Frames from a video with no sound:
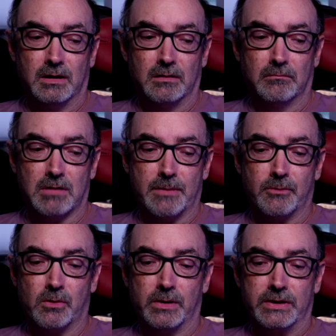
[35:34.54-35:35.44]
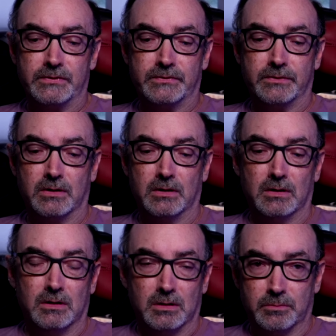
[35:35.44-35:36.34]
Mom always
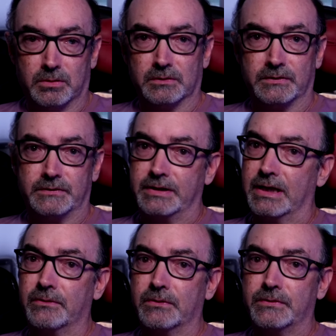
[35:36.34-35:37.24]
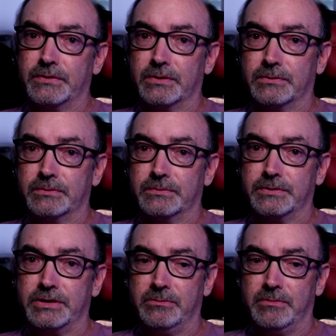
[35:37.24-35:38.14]
pulled it together, so
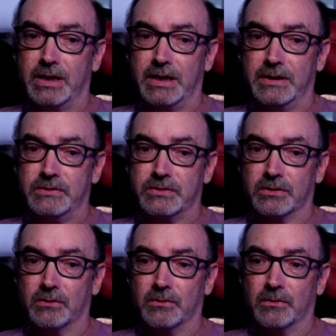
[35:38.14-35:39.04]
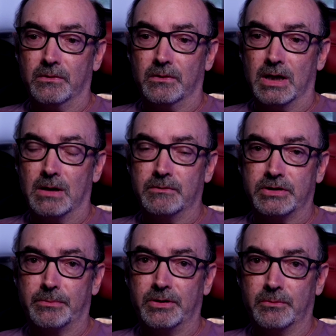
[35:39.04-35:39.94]
she made sure I was
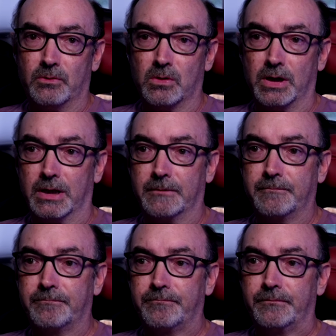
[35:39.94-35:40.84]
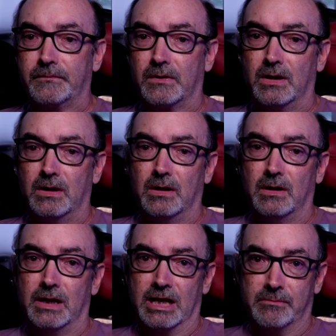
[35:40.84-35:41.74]
up in the morning,
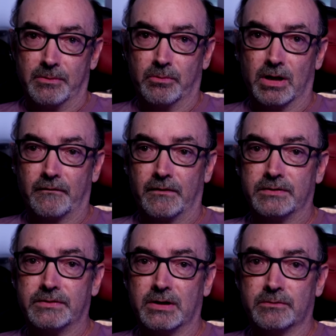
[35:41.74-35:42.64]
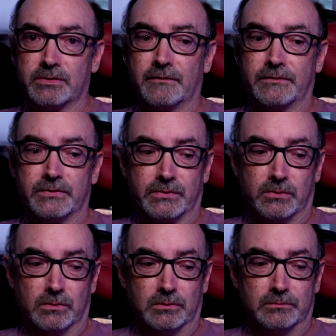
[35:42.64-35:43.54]
had my breakfast, and I was off to school.